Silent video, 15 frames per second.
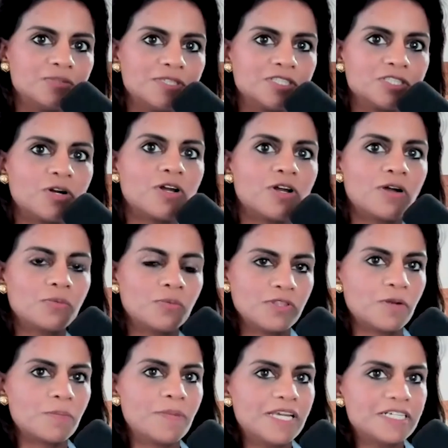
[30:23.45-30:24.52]
We start out with
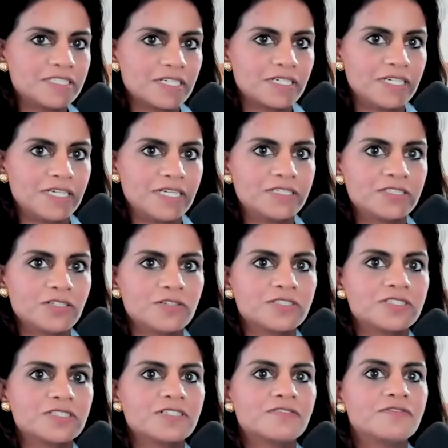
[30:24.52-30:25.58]
our basic needs, our
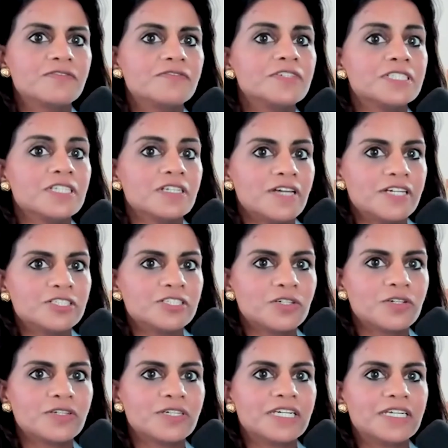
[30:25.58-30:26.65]

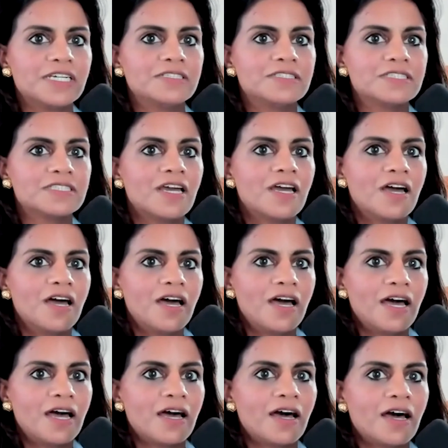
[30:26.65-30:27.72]
physiological needs
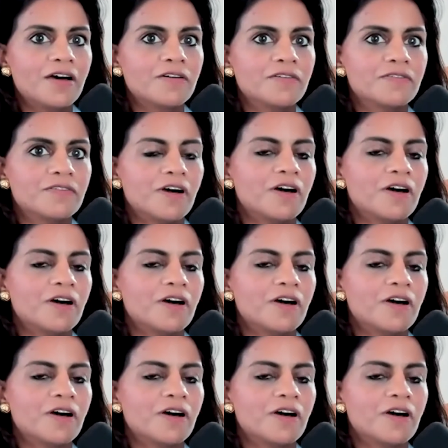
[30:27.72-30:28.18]
of